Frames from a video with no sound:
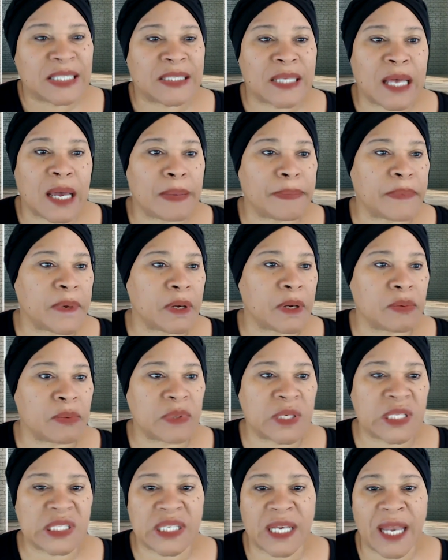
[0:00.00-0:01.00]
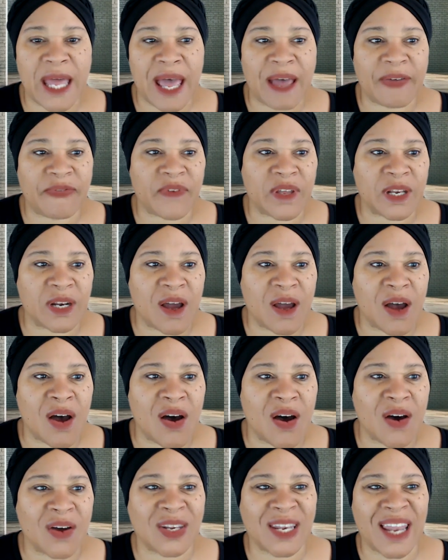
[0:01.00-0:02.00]
Summer was laughing
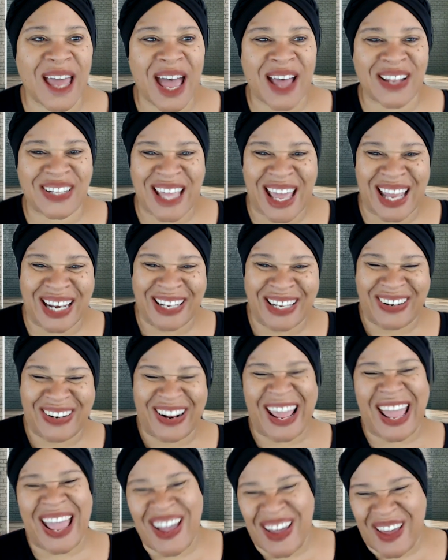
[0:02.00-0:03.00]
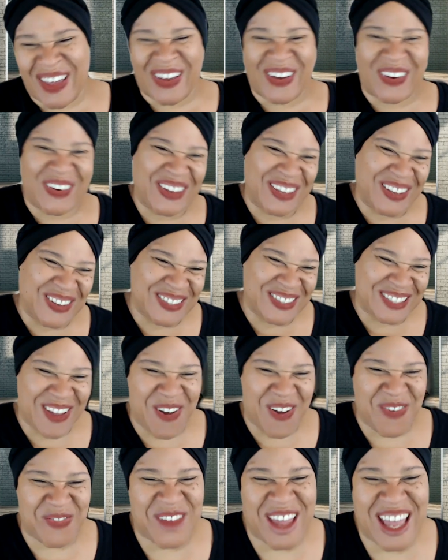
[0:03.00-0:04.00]
all loud. That little
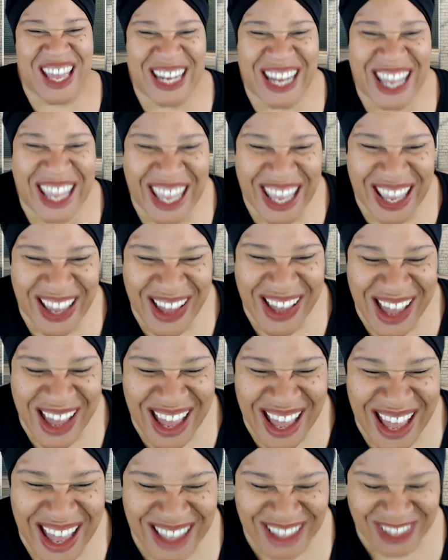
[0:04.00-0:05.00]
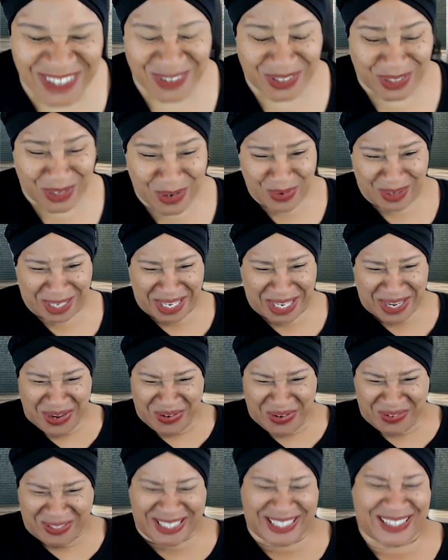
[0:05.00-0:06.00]
so funny. Ah, you're too
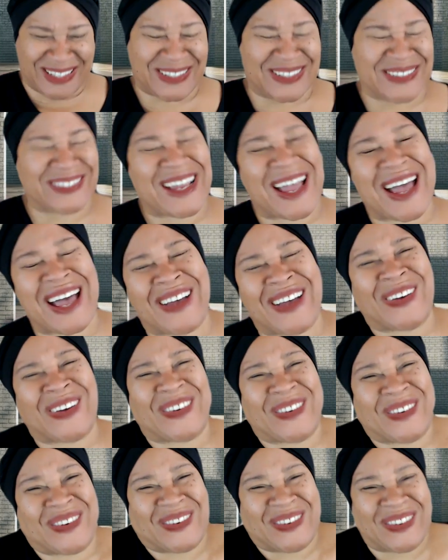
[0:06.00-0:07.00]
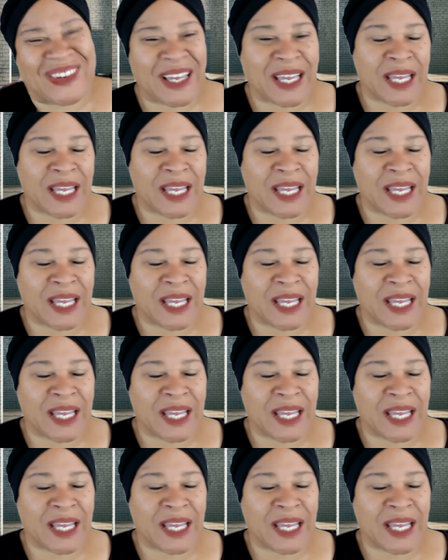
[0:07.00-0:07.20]
cute too.